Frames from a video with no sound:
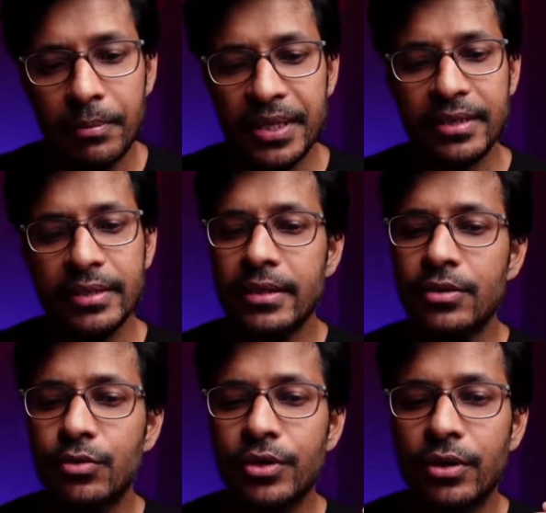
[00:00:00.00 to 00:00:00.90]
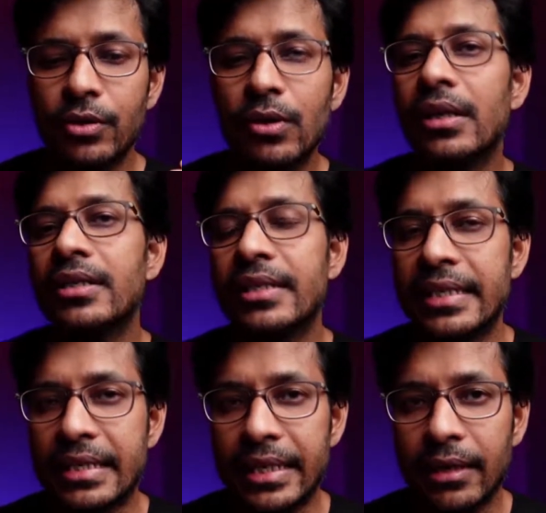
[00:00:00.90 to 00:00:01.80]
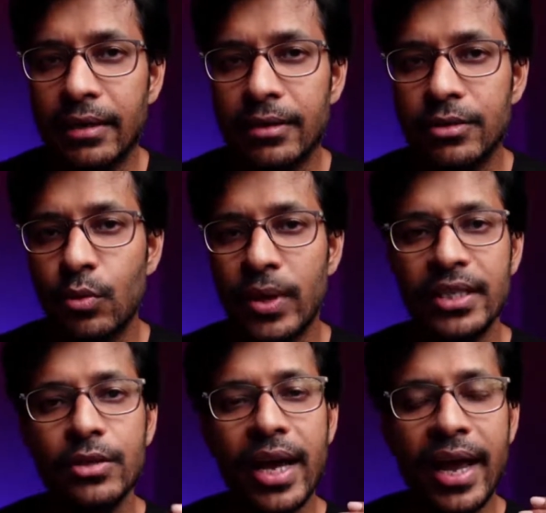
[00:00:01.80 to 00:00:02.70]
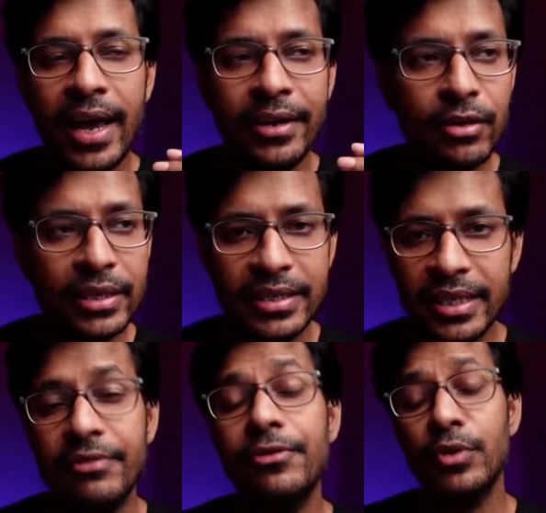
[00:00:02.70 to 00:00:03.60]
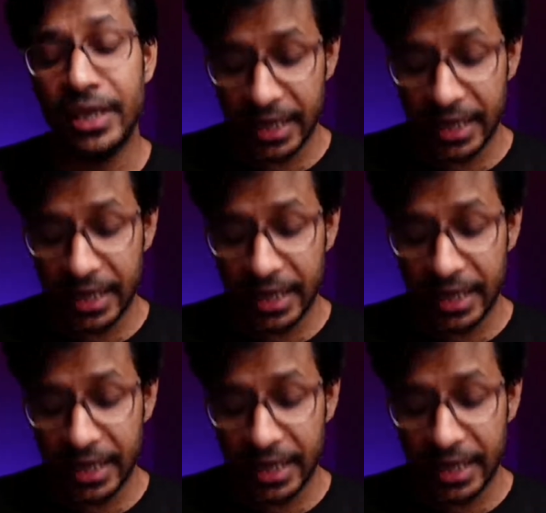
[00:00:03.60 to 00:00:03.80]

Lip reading: businesses to your Google's listing. So once you add your listing, if you